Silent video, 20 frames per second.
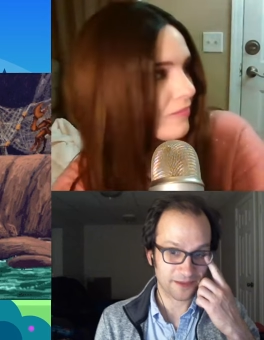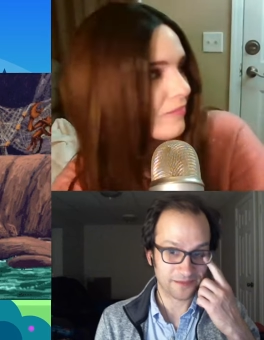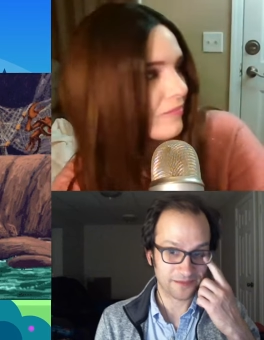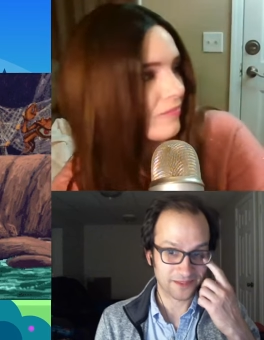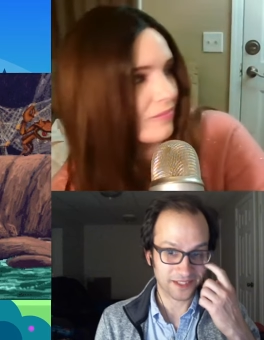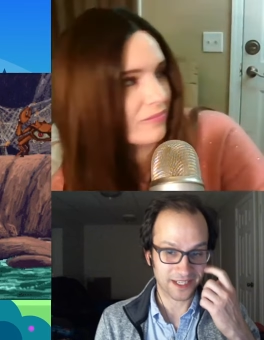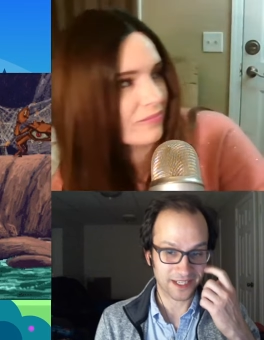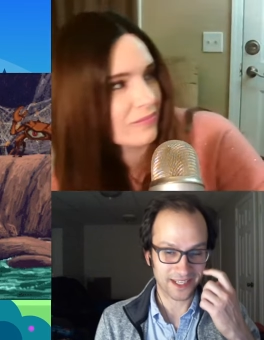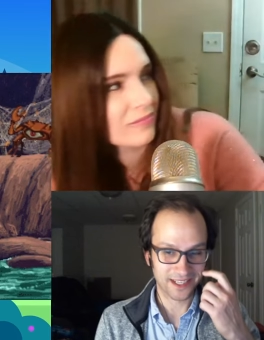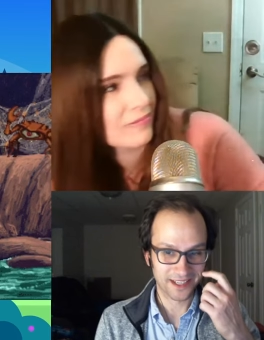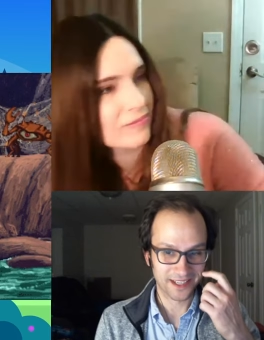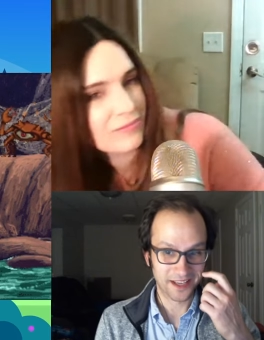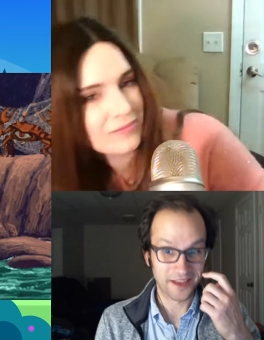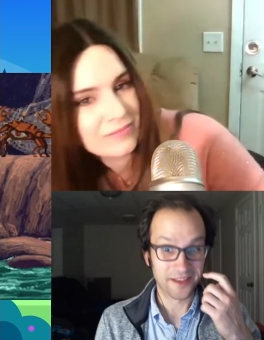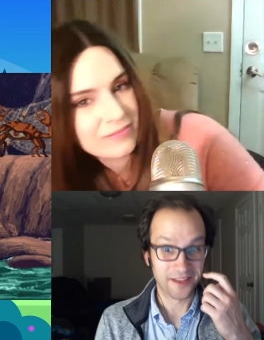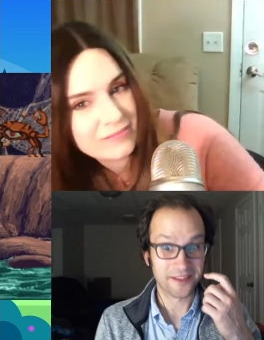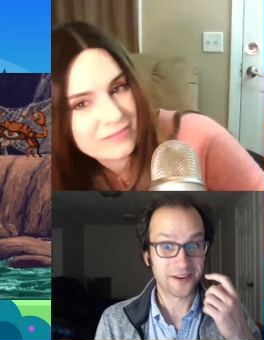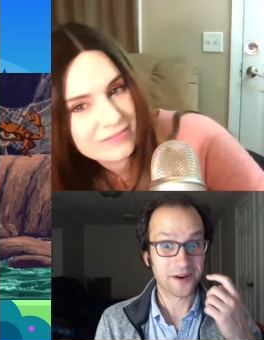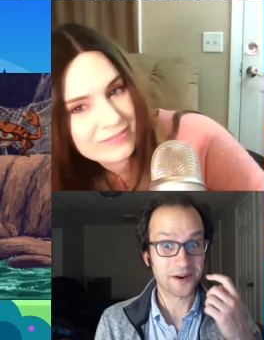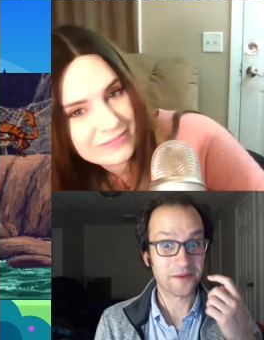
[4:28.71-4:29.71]
Speaker 1: well i'm sorry
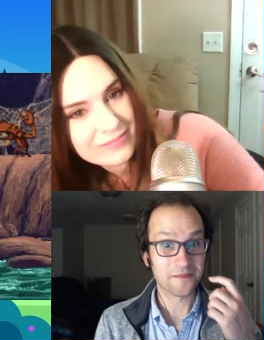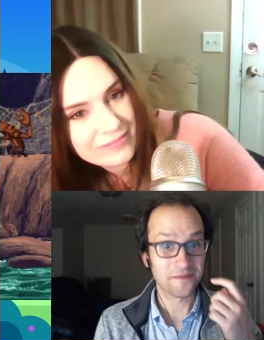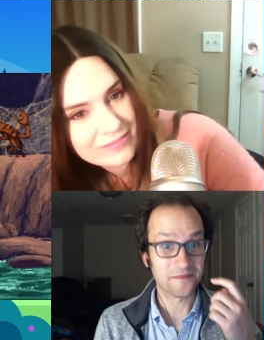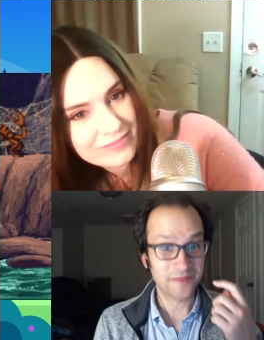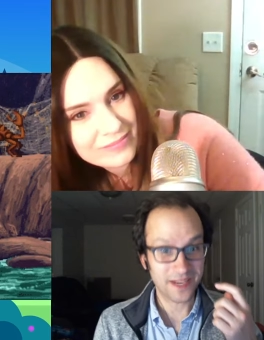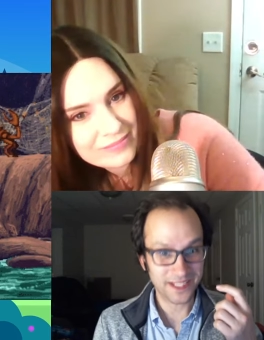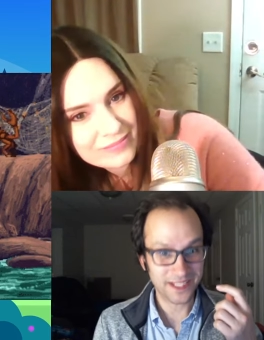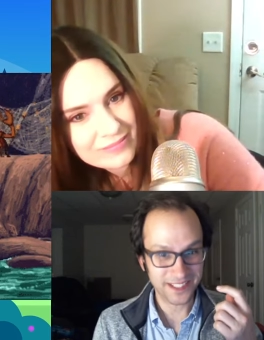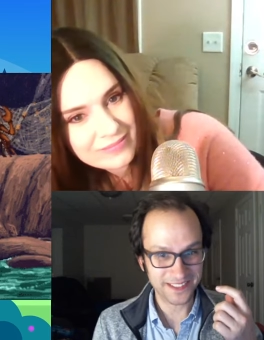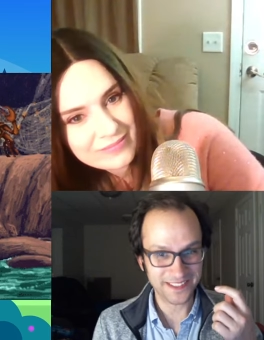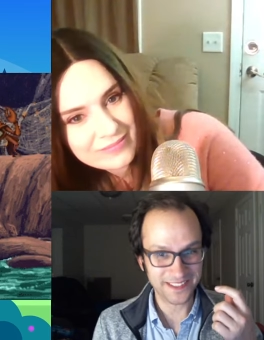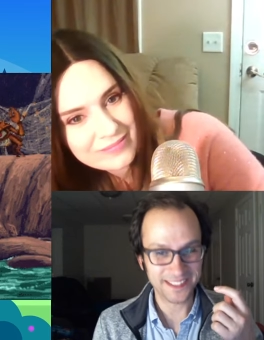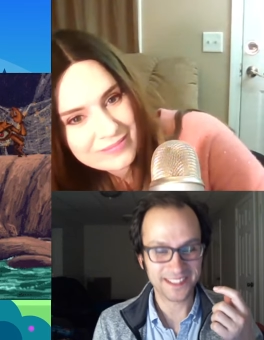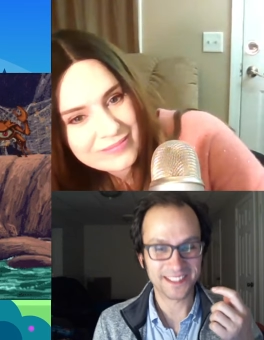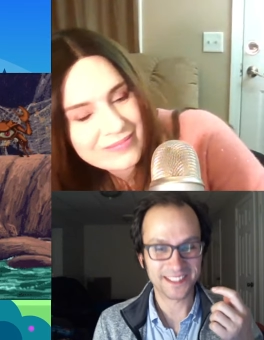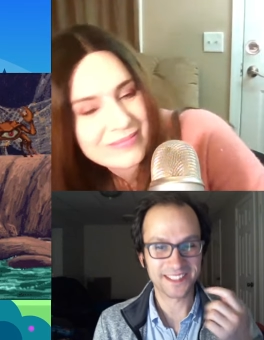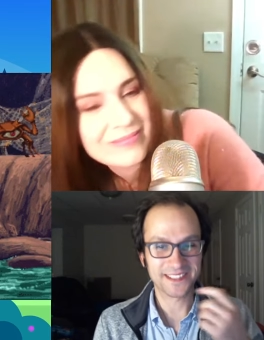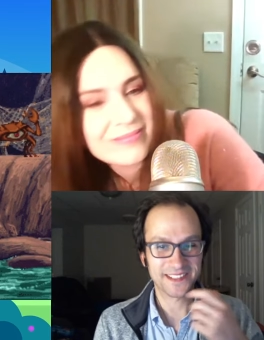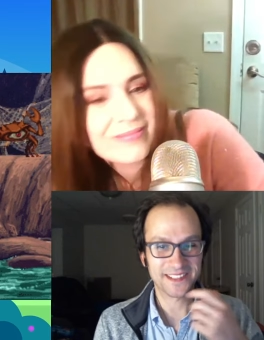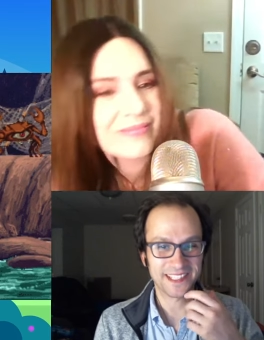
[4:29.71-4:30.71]
there are many
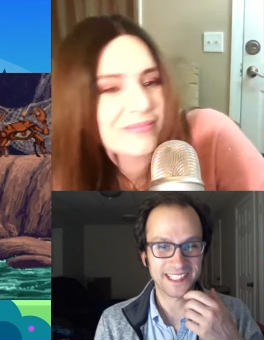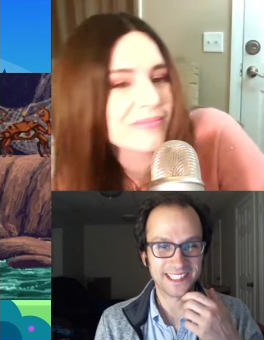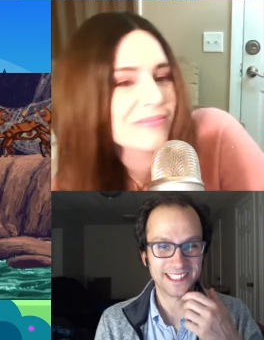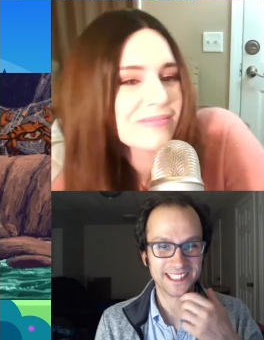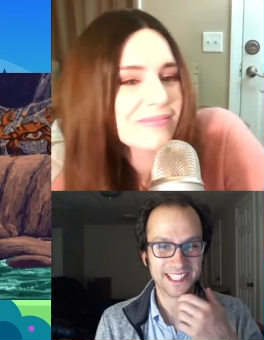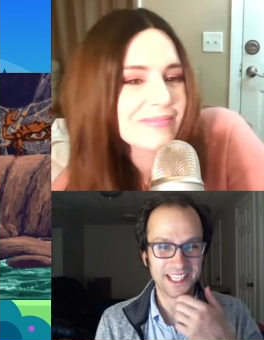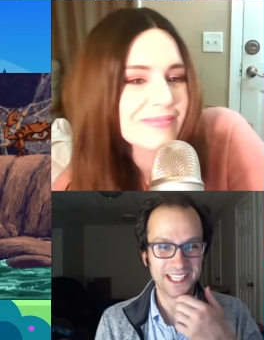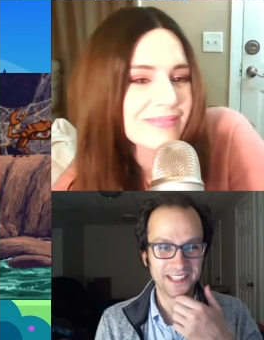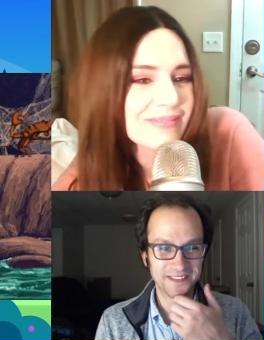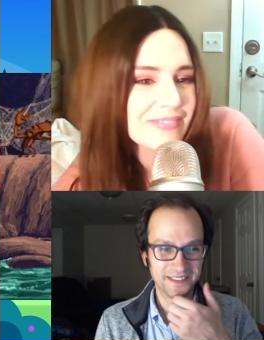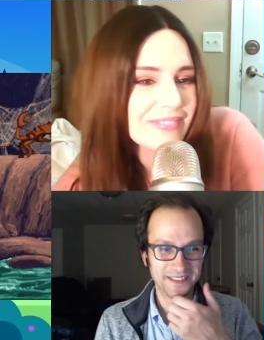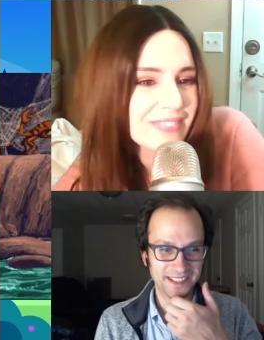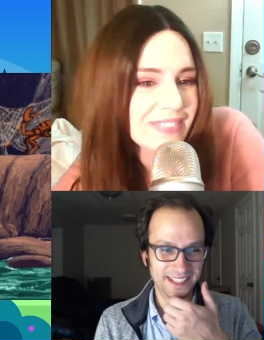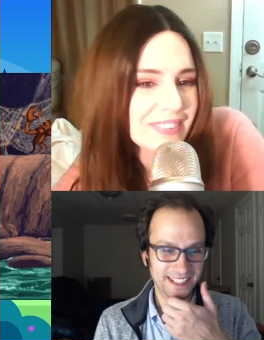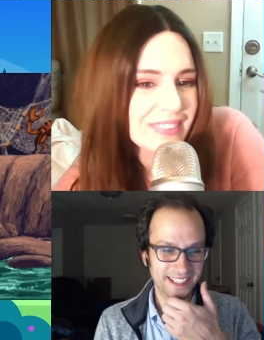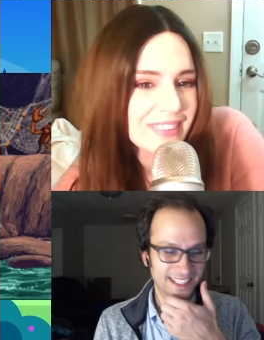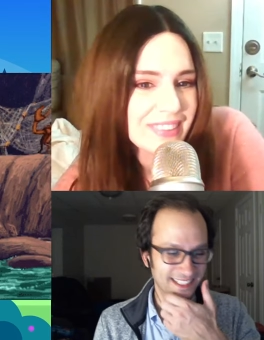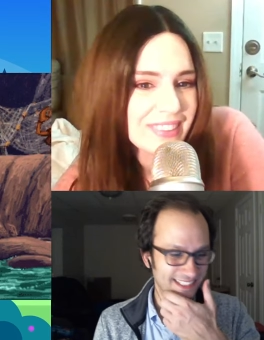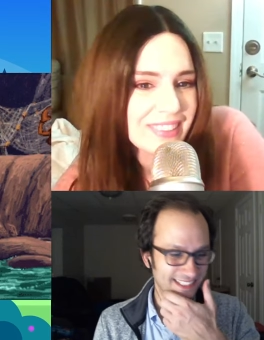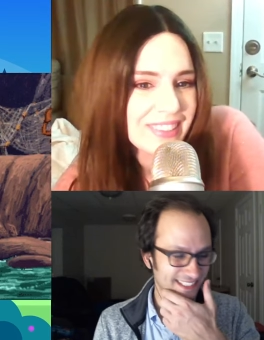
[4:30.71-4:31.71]
reasons why this game
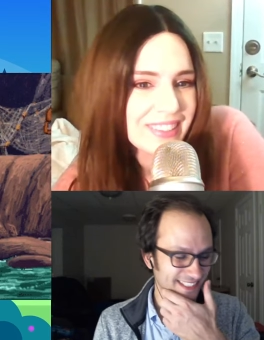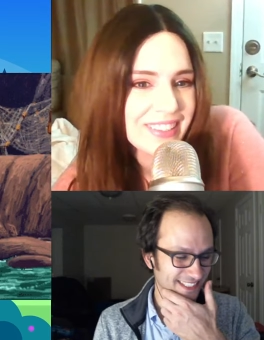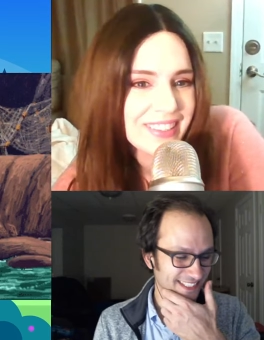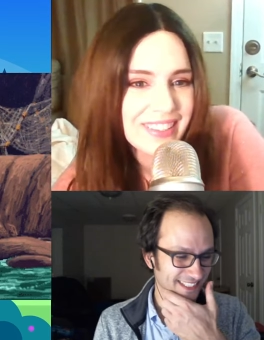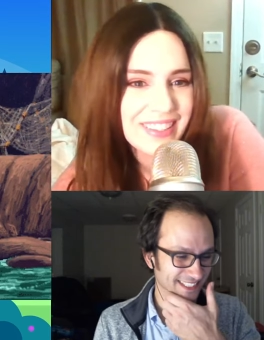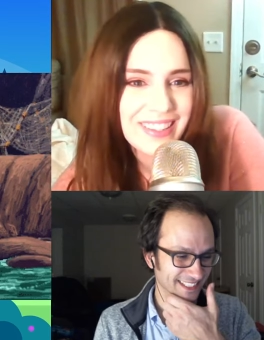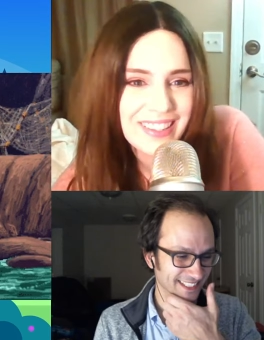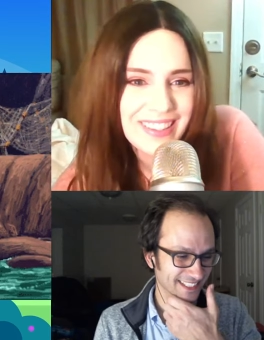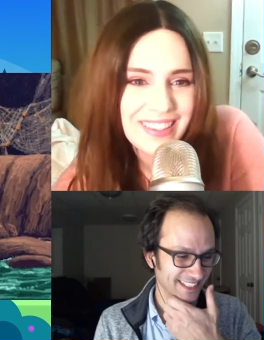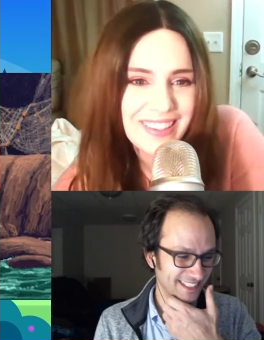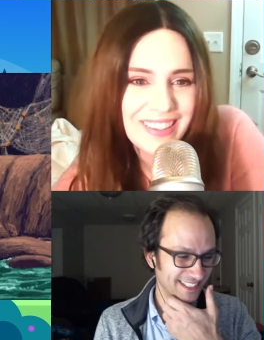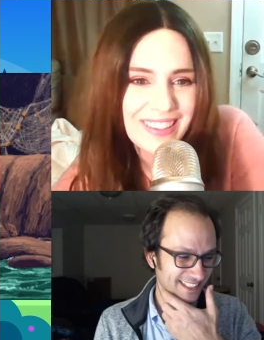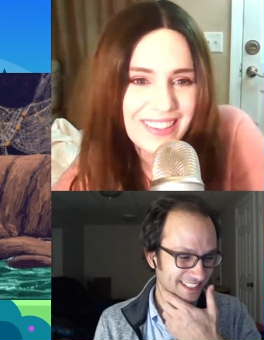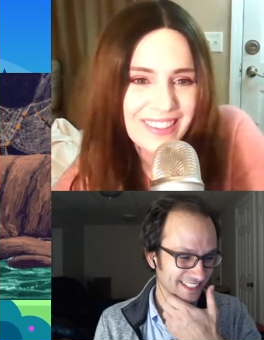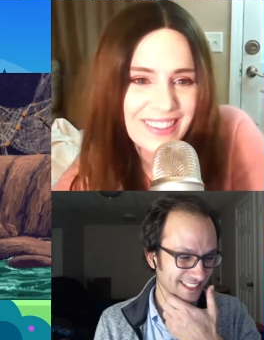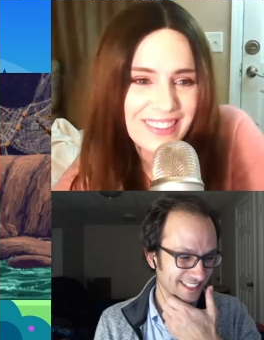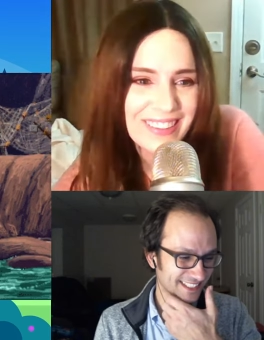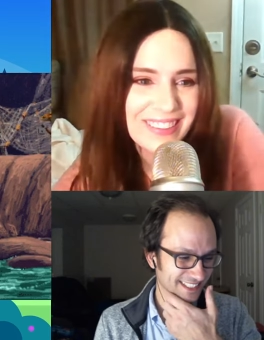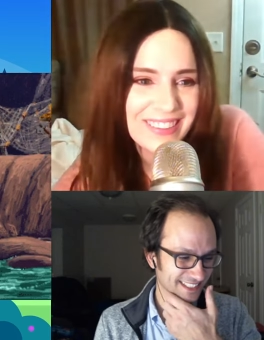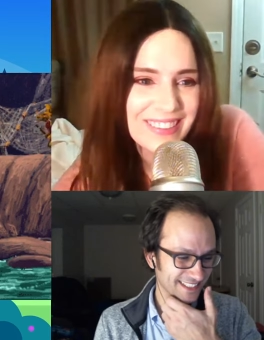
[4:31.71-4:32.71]
got uh,
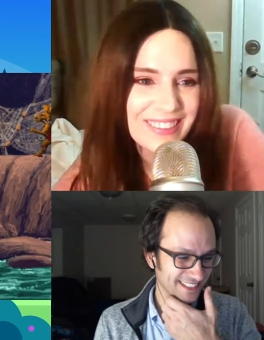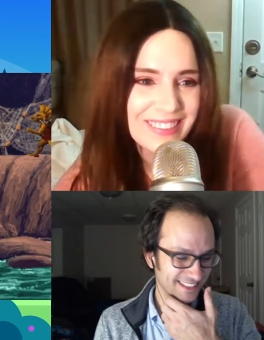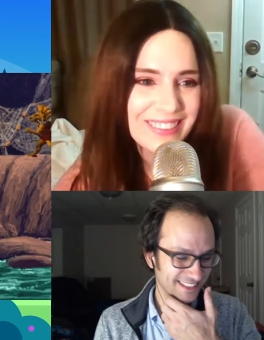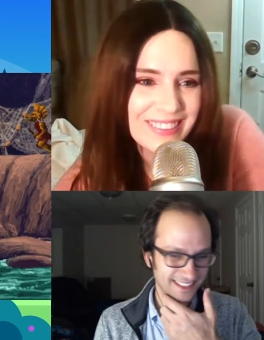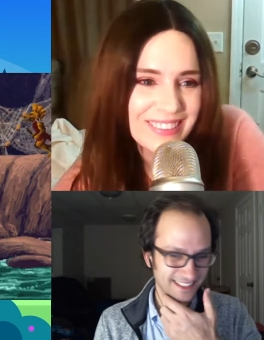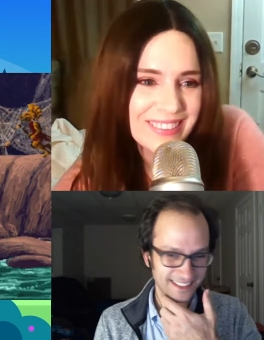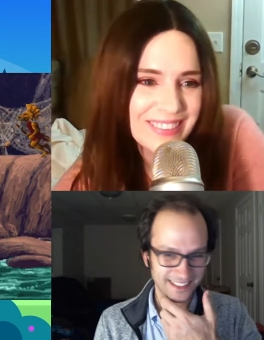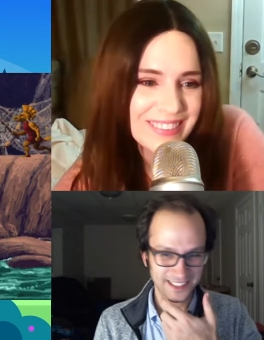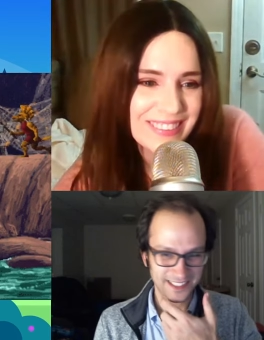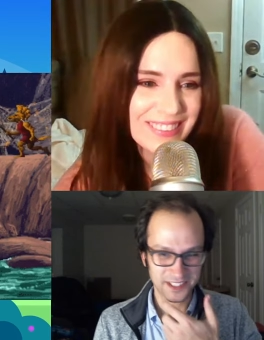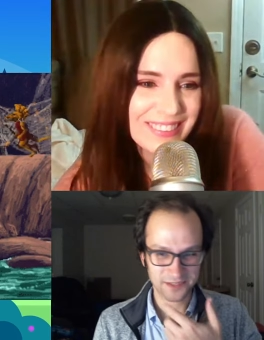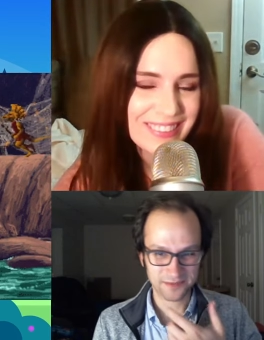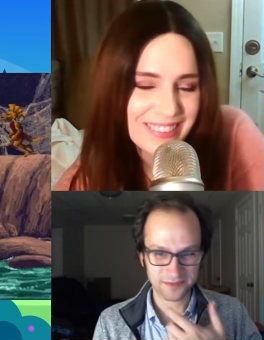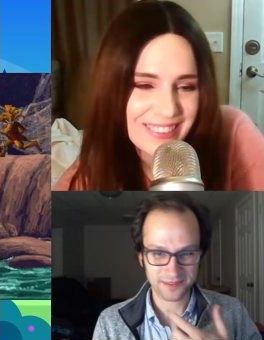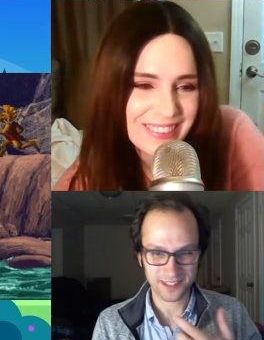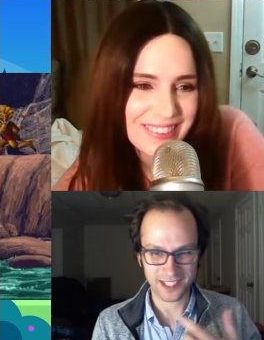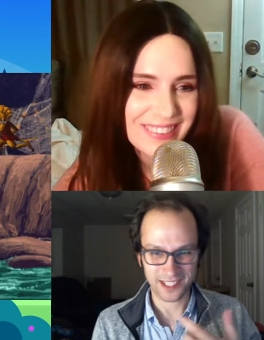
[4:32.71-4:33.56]
you know